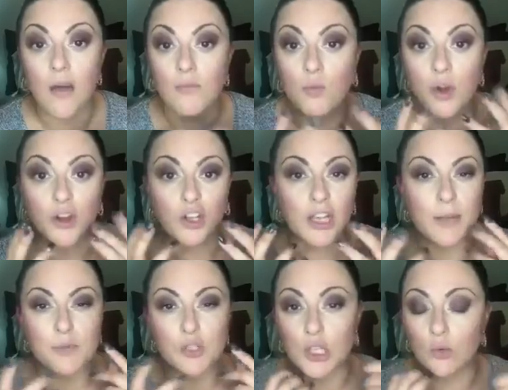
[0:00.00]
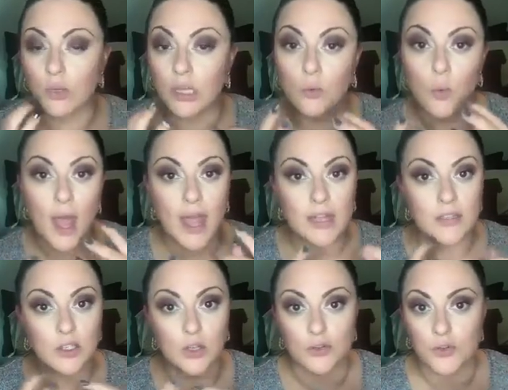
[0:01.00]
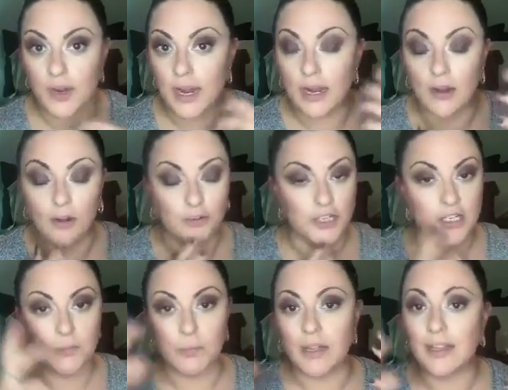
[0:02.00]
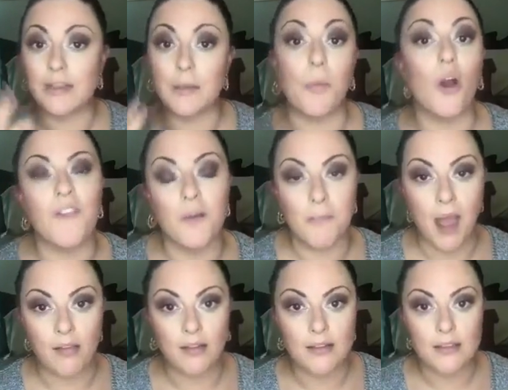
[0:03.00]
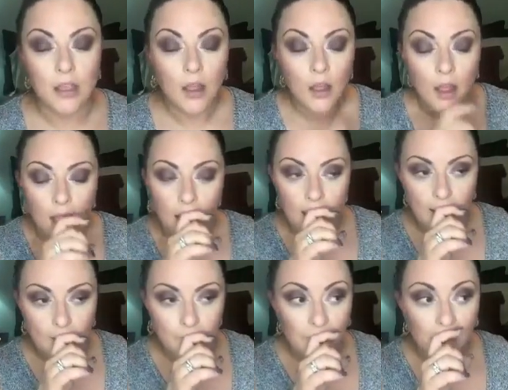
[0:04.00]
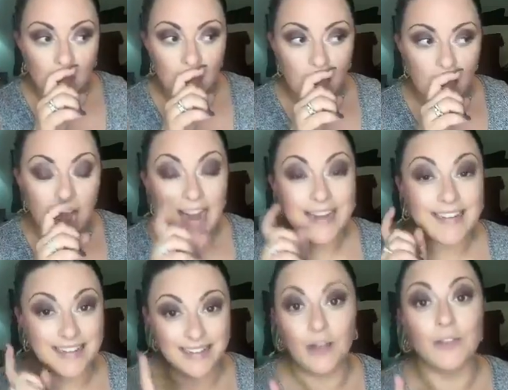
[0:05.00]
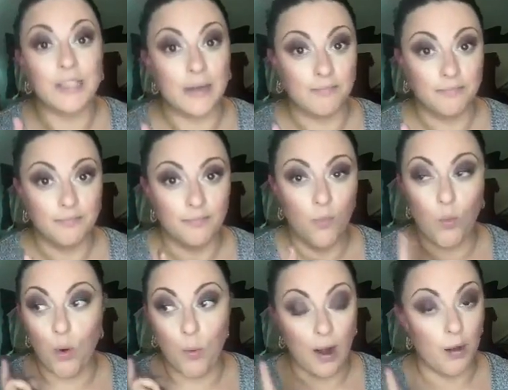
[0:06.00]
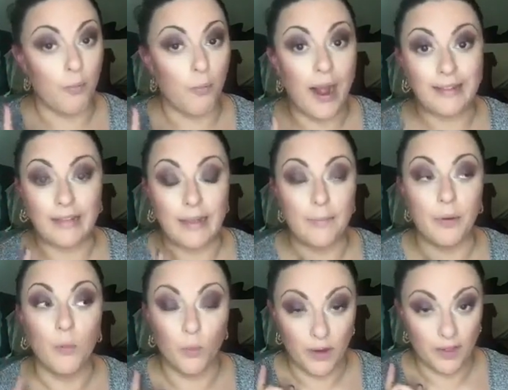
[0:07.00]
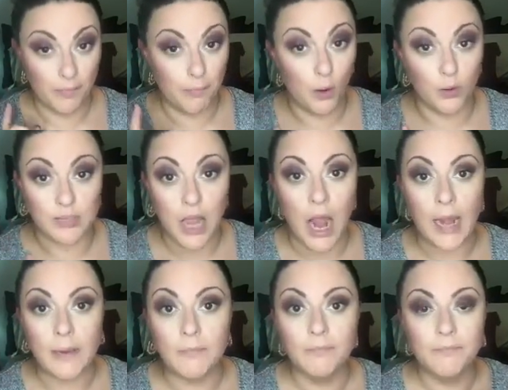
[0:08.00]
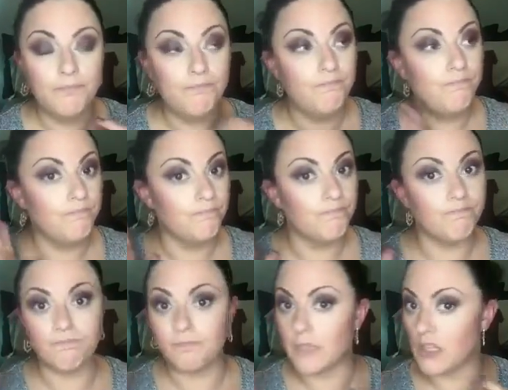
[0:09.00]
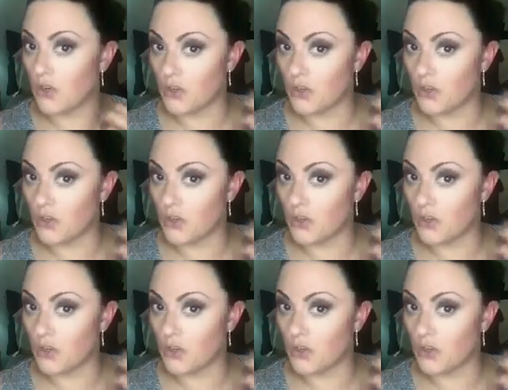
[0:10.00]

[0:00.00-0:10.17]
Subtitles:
where your lips look really wet and sultry, and it'll just be like the perfect balance. I seldom will wear a bright lip with a bold eye. A little